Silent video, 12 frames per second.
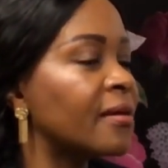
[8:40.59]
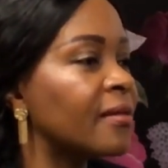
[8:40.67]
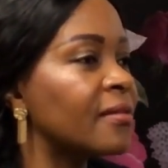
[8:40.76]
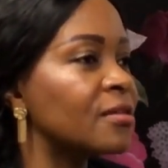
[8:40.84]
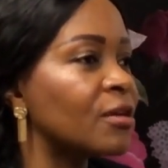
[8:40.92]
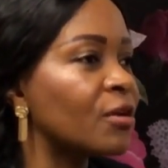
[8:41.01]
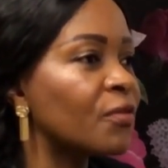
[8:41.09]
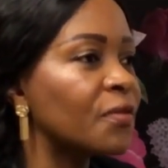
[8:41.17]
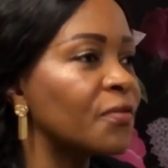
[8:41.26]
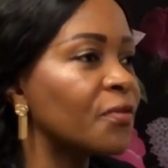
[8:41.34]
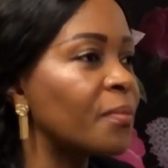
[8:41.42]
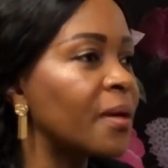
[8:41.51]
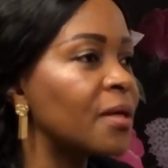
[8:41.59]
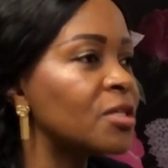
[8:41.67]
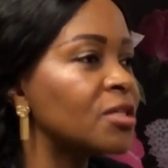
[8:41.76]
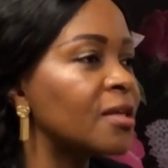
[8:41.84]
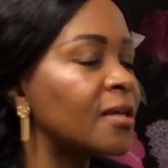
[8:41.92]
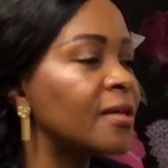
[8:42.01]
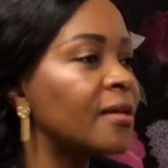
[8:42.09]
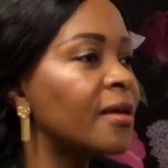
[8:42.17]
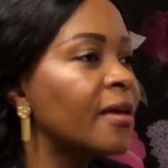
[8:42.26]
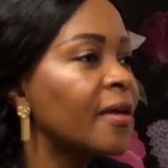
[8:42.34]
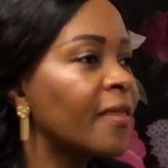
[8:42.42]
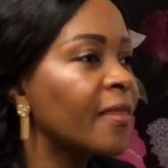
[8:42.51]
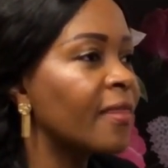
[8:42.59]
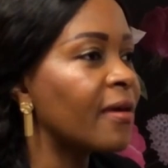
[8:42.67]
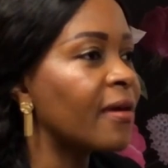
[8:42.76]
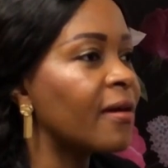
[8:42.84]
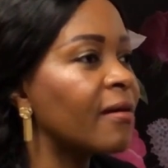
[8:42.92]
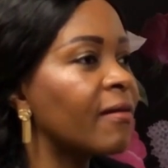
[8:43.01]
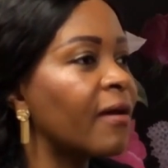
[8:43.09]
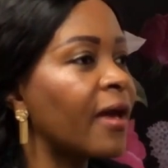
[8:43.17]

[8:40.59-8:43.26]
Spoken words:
There's a lot of information there,